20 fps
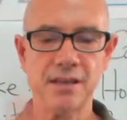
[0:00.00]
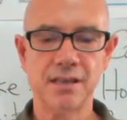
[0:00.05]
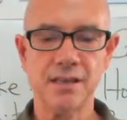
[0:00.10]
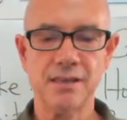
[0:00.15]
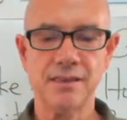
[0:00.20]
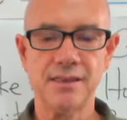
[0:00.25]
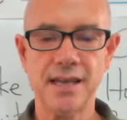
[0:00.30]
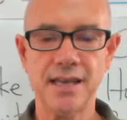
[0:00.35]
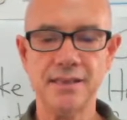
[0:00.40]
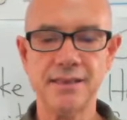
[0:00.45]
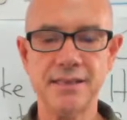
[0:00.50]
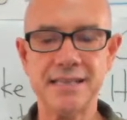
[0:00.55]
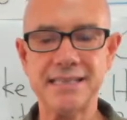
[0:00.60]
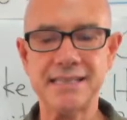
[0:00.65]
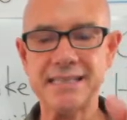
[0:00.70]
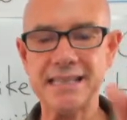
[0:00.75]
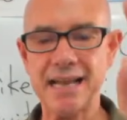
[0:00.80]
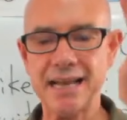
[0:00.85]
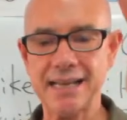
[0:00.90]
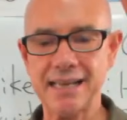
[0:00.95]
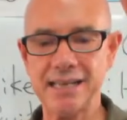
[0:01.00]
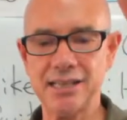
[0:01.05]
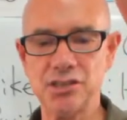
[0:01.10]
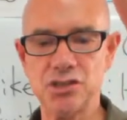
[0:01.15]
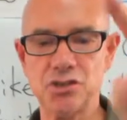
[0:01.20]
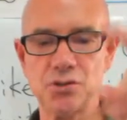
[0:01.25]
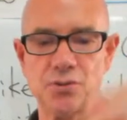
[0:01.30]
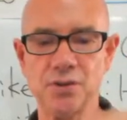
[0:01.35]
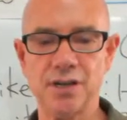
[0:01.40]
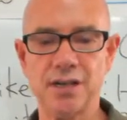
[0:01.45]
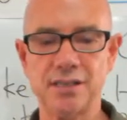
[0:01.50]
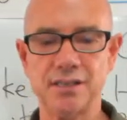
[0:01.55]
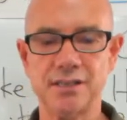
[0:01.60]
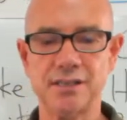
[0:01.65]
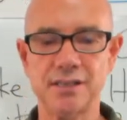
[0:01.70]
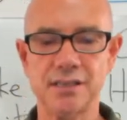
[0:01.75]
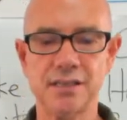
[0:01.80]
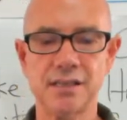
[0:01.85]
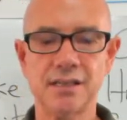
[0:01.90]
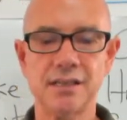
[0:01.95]
Then the second
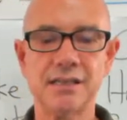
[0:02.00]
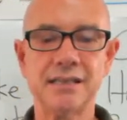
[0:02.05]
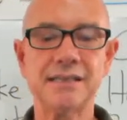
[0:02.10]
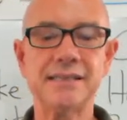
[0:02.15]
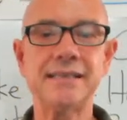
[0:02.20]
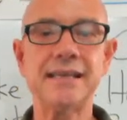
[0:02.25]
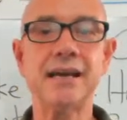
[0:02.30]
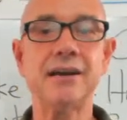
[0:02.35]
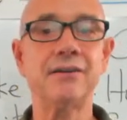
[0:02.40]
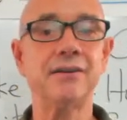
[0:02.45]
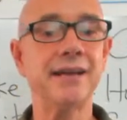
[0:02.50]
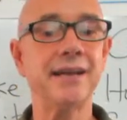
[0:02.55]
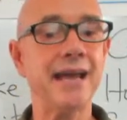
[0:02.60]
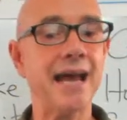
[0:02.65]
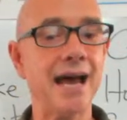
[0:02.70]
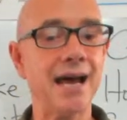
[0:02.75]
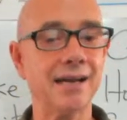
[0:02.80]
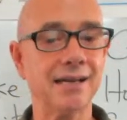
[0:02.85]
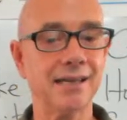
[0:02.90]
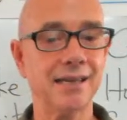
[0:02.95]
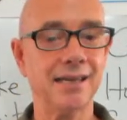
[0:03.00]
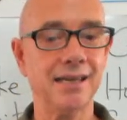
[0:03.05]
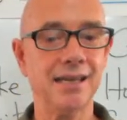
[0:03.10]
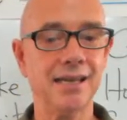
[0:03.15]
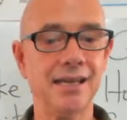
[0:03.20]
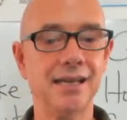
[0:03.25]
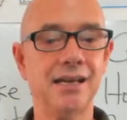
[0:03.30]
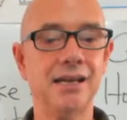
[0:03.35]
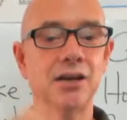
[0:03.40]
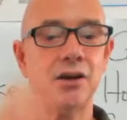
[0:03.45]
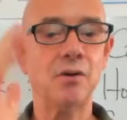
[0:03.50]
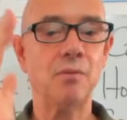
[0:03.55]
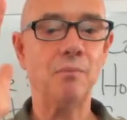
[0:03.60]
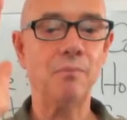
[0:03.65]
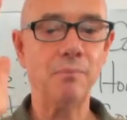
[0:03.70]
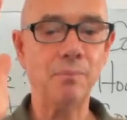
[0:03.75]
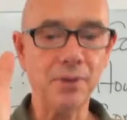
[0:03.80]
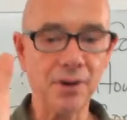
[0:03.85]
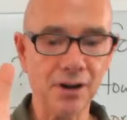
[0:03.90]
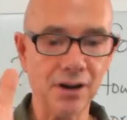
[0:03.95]
choice, teriyaki
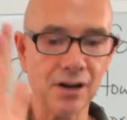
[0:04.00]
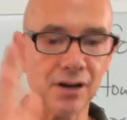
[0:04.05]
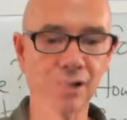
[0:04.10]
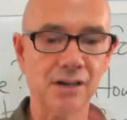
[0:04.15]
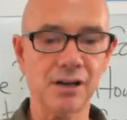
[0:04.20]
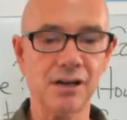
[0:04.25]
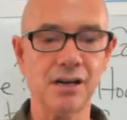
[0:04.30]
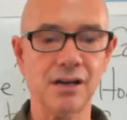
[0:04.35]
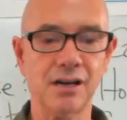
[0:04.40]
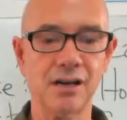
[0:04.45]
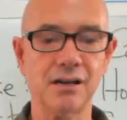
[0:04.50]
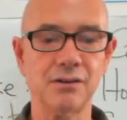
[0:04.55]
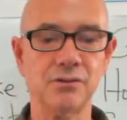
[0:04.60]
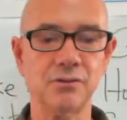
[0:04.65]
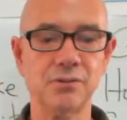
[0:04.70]
burger.